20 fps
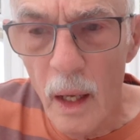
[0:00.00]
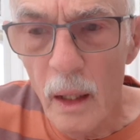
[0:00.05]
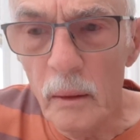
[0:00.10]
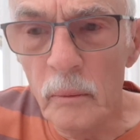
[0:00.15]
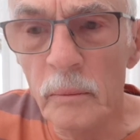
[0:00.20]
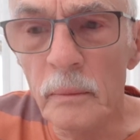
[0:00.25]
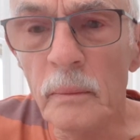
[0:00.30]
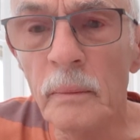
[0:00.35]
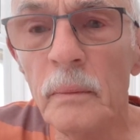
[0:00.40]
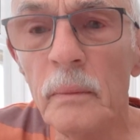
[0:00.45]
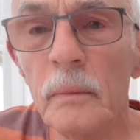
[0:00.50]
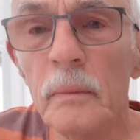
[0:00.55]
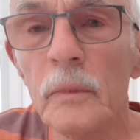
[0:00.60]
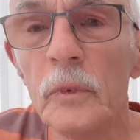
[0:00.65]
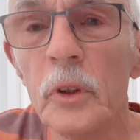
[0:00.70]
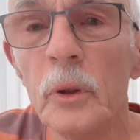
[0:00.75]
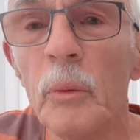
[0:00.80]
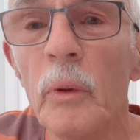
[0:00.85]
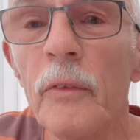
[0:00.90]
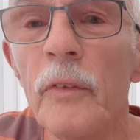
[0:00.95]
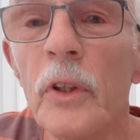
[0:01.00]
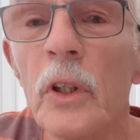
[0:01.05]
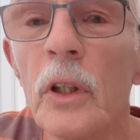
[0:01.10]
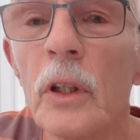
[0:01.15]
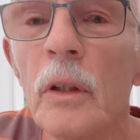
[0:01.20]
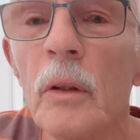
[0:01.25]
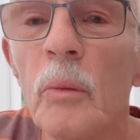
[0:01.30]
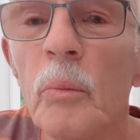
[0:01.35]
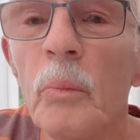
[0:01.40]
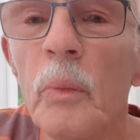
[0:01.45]
some of you
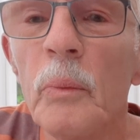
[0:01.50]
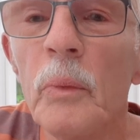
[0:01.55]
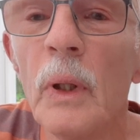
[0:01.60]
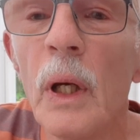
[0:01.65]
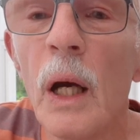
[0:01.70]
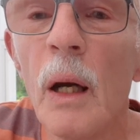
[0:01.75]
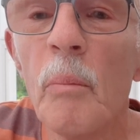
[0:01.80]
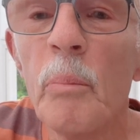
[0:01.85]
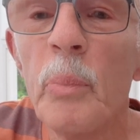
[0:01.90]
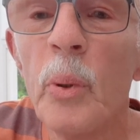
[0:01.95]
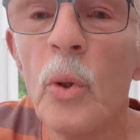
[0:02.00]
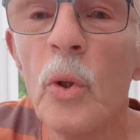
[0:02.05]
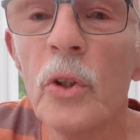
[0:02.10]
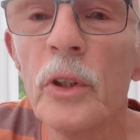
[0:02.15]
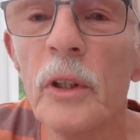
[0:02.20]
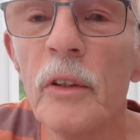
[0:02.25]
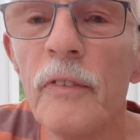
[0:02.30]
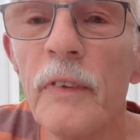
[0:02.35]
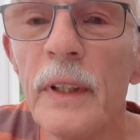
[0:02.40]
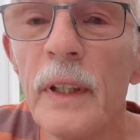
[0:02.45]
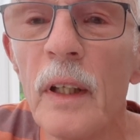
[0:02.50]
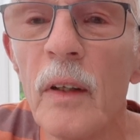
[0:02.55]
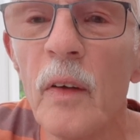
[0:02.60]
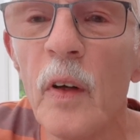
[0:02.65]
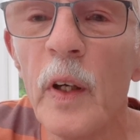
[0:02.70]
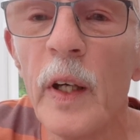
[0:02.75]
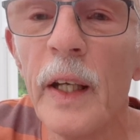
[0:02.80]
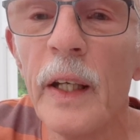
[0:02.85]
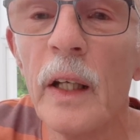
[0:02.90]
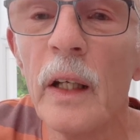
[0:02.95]
can pause the video
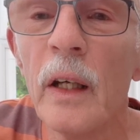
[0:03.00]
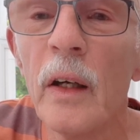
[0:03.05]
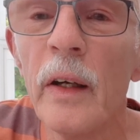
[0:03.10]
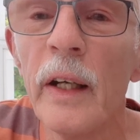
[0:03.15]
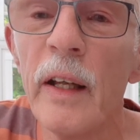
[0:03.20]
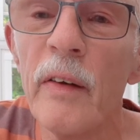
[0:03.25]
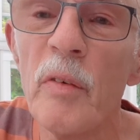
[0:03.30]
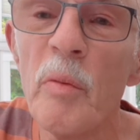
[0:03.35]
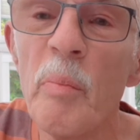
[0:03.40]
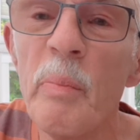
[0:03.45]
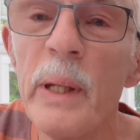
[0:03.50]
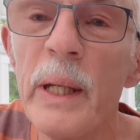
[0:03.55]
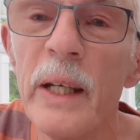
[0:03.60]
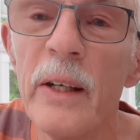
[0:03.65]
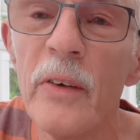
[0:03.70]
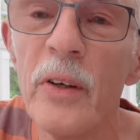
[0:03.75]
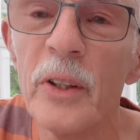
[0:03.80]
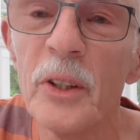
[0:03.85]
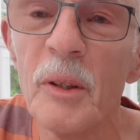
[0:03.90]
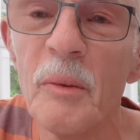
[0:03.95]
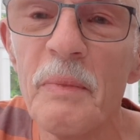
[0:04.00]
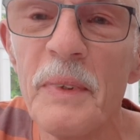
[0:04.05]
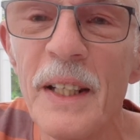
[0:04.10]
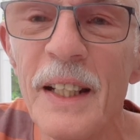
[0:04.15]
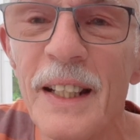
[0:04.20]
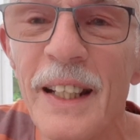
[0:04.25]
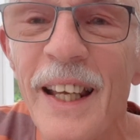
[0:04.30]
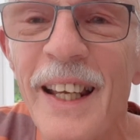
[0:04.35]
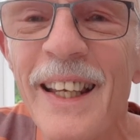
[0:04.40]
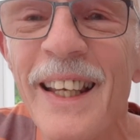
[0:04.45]
again and go and have a beer or
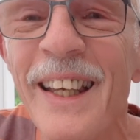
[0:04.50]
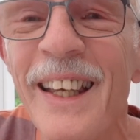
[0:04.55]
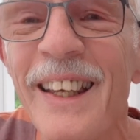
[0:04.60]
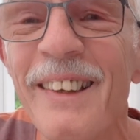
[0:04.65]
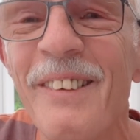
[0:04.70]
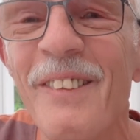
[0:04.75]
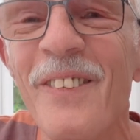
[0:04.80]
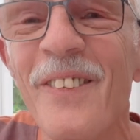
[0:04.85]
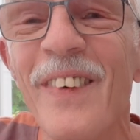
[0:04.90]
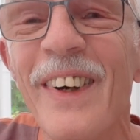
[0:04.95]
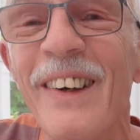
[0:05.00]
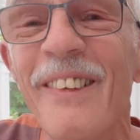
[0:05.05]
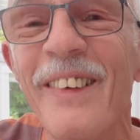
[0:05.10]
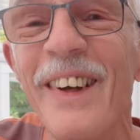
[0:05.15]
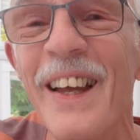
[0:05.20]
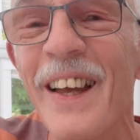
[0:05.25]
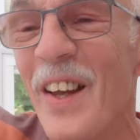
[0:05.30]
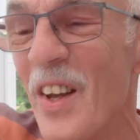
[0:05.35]
something while we